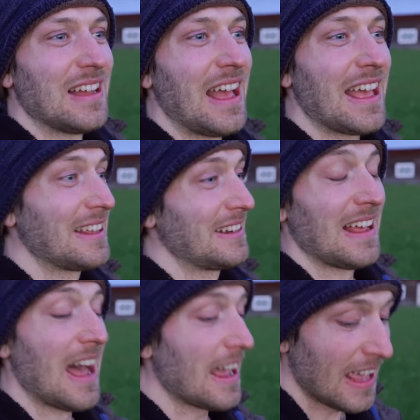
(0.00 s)
And
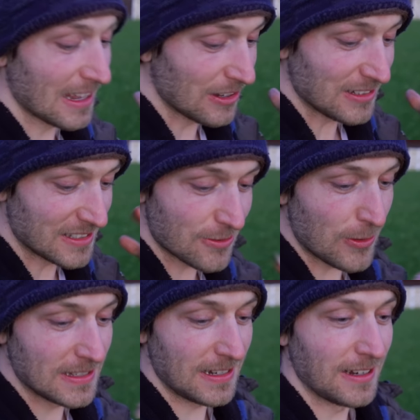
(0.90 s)
I cannot
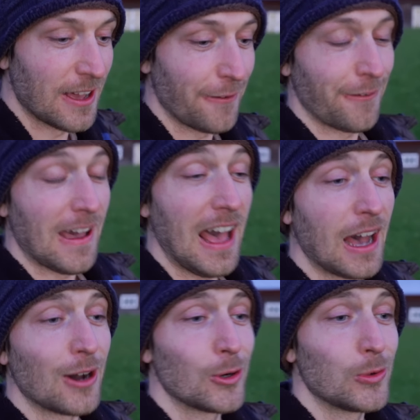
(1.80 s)
stress it enough
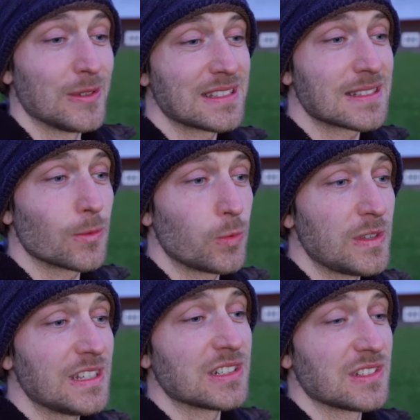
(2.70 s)
how
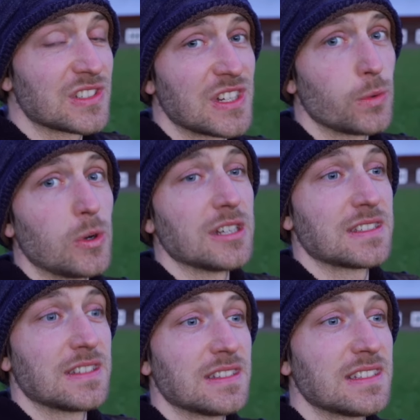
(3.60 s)
sweet she
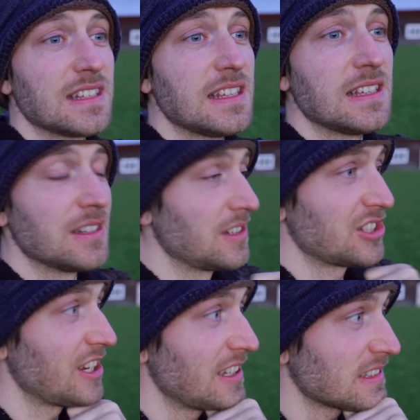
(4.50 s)
was. See,
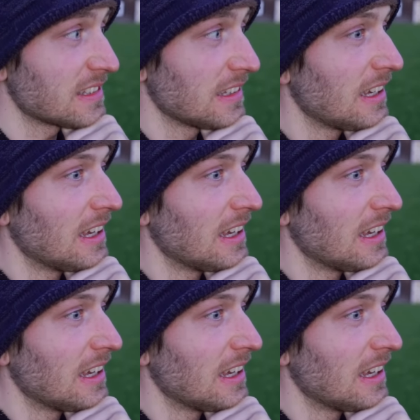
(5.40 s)
she's,